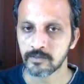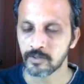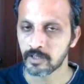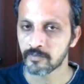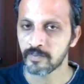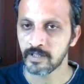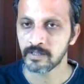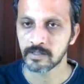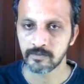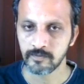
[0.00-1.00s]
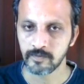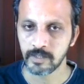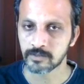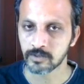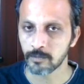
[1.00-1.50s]
for f5
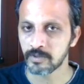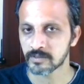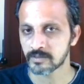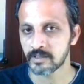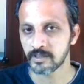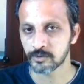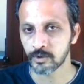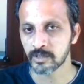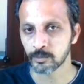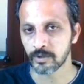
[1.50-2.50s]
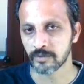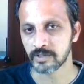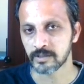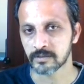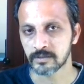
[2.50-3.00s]
it's obvious that he is going to move
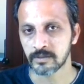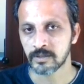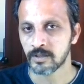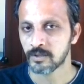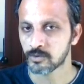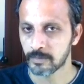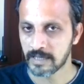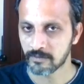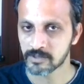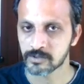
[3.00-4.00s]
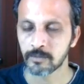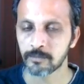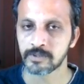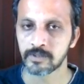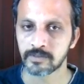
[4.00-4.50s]
f6. So black will stop
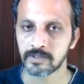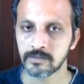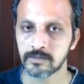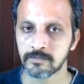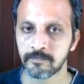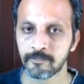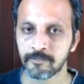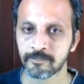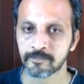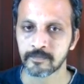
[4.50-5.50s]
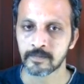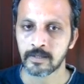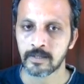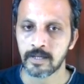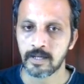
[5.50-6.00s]
with f6
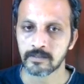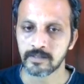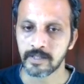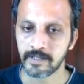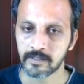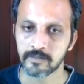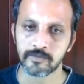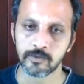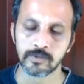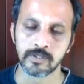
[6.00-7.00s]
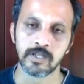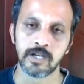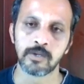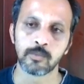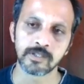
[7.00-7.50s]
and say knight f4.
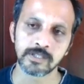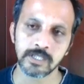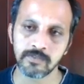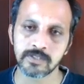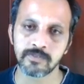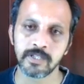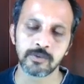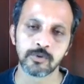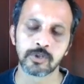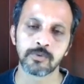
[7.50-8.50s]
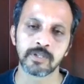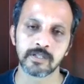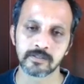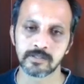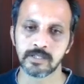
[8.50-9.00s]
And one thing which we need to note down here
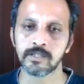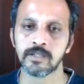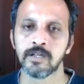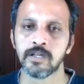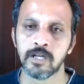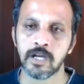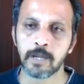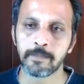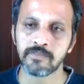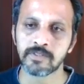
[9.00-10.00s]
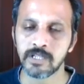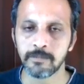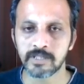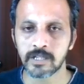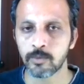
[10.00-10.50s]
is that, I mean, with
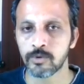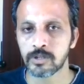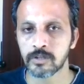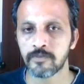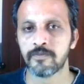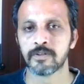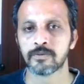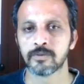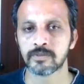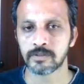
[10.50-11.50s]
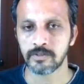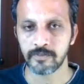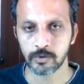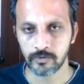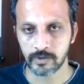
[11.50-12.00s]
limited amount of resources, if
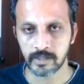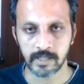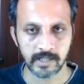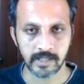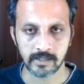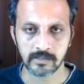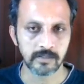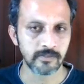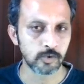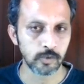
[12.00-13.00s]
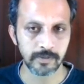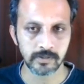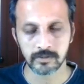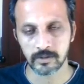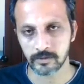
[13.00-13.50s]
you go for an attack, let's say with two
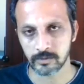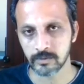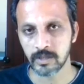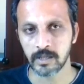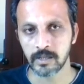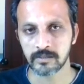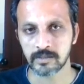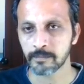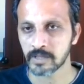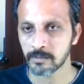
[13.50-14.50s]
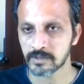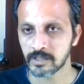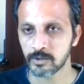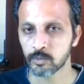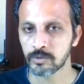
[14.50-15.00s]
pieces or so, and sometimes
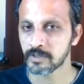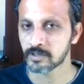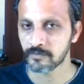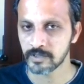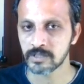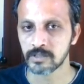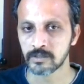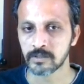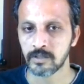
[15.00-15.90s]
like it won't be sufficient.